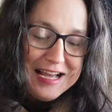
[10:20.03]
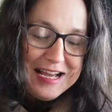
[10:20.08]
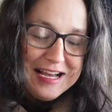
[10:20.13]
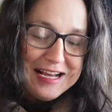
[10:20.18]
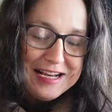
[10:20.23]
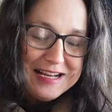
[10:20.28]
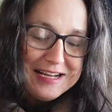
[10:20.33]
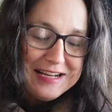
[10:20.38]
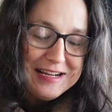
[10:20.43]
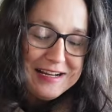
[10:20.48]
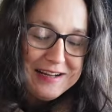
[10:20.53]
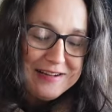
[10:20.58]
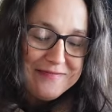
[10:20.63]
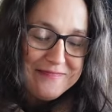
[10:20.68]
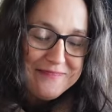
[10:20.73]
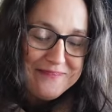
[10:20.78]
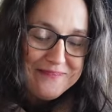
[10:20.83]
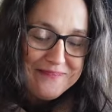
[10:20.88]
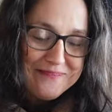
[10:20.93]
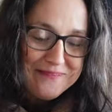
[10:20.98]

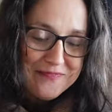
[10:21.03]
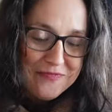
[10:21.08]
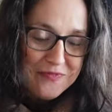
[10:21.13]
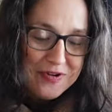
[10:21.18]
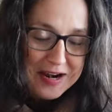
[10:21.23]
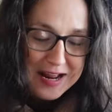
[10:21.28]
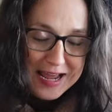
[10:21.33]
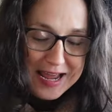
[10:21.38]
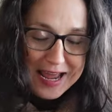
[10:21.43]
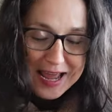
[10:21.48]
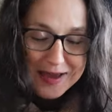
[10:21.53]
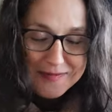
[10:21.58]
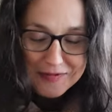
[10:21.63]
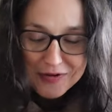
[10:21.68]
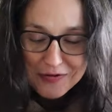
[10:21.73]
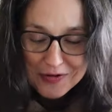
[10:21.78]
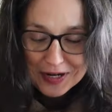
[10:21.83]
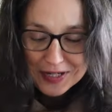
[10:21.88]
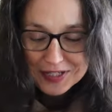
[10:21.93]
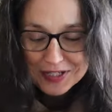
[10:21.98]
What I am
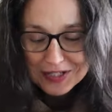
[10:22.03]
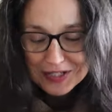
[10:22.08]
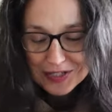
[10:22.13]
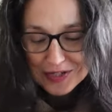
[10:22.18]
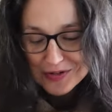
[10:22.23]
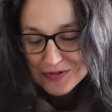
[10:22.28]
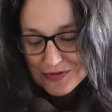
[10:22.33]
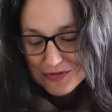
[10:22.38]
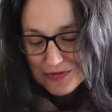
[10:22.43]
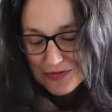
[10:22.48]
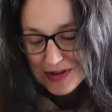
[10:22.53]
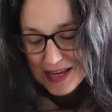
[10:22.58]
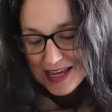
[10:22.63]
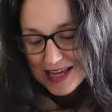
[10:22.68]
going to do